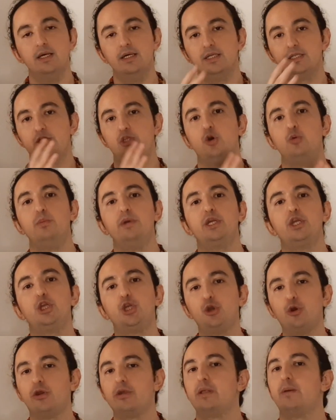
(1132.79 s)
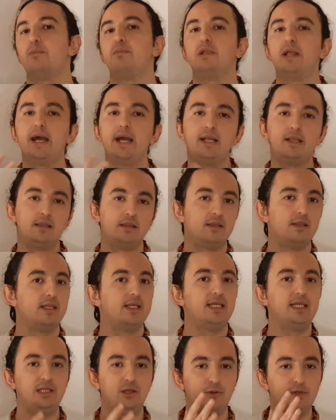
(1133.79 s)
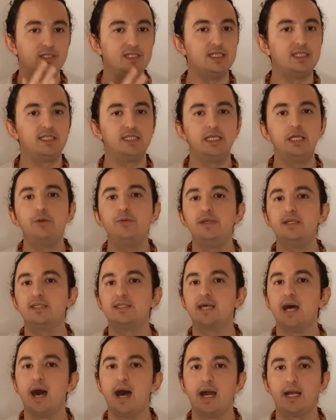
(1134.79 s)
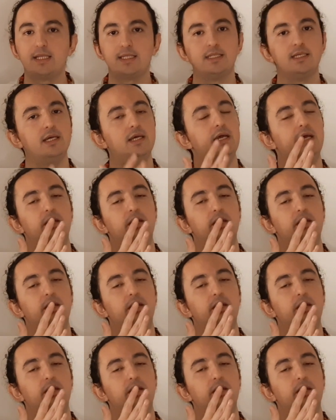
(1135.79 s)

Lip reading: So make sure the plan, is still intact.